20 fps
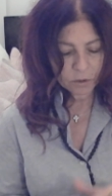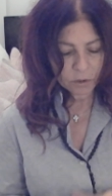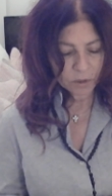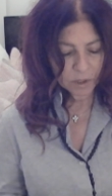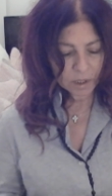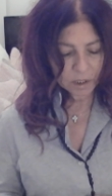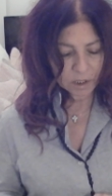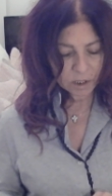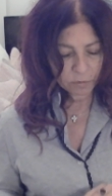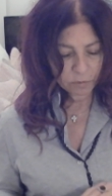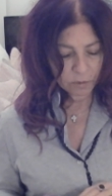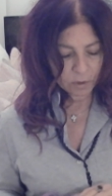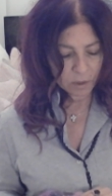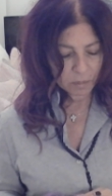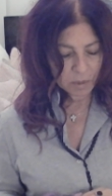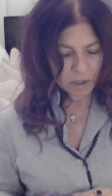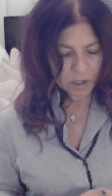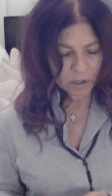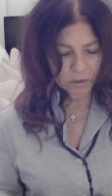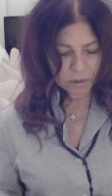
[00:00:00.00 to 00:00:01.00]
you're
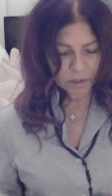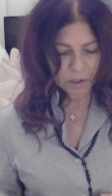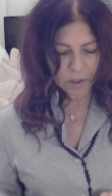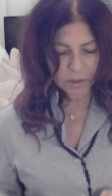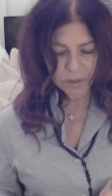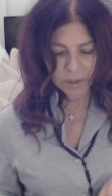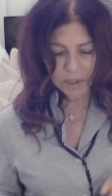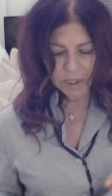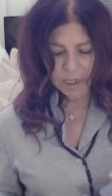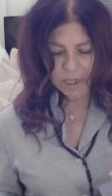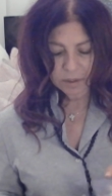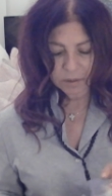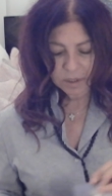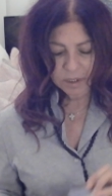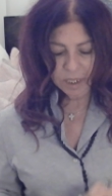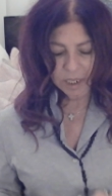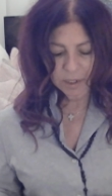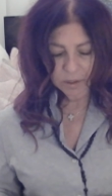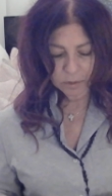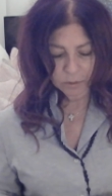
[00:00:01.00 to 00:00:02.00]
transforming, you're closing out
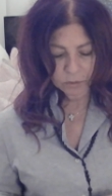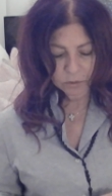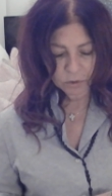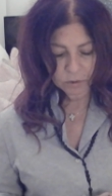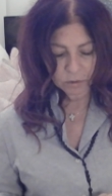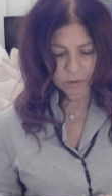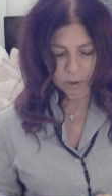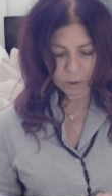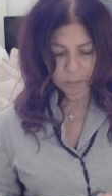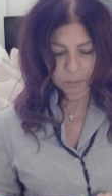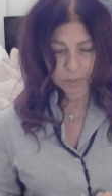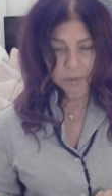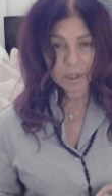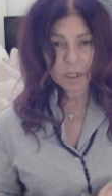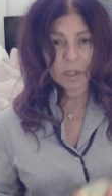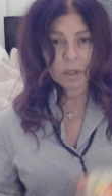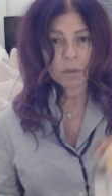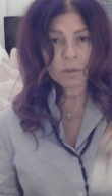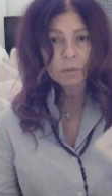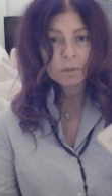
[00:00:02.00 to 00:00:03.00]
cycles, you're
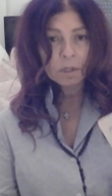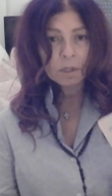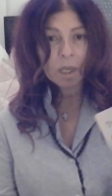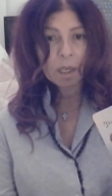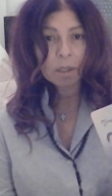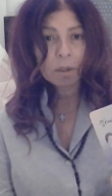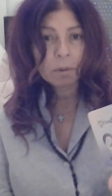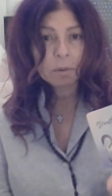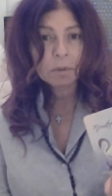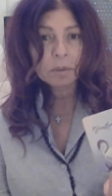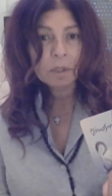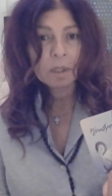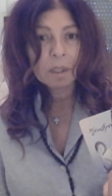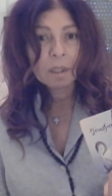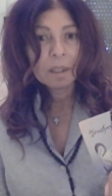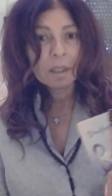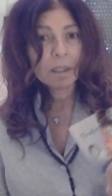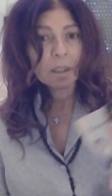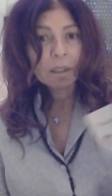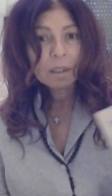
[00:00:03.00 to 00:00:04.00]
opening new cycles,
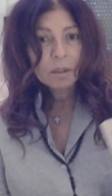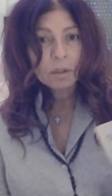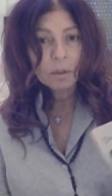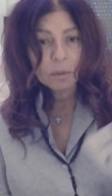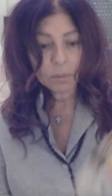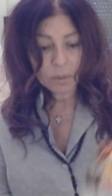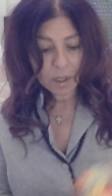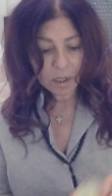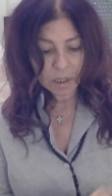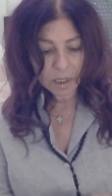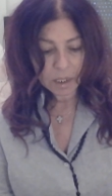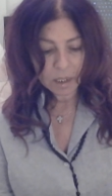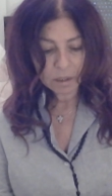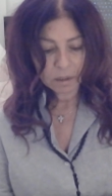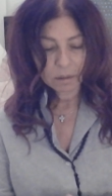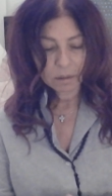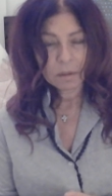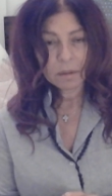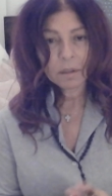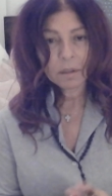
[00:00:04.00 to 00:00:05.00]
you're ready.
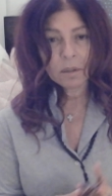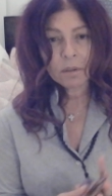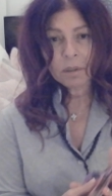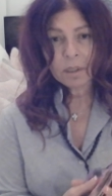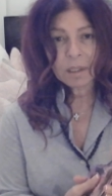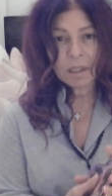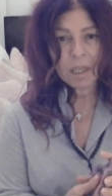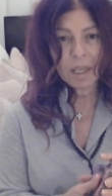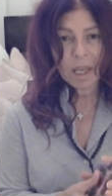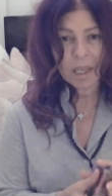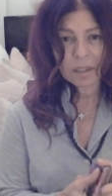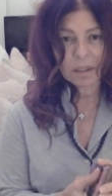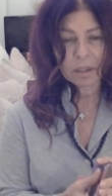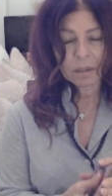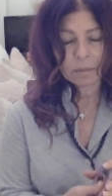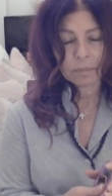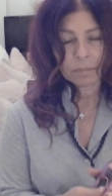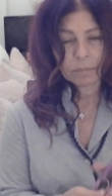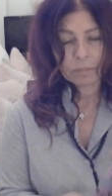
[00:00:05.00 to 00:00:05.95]
You're at the end.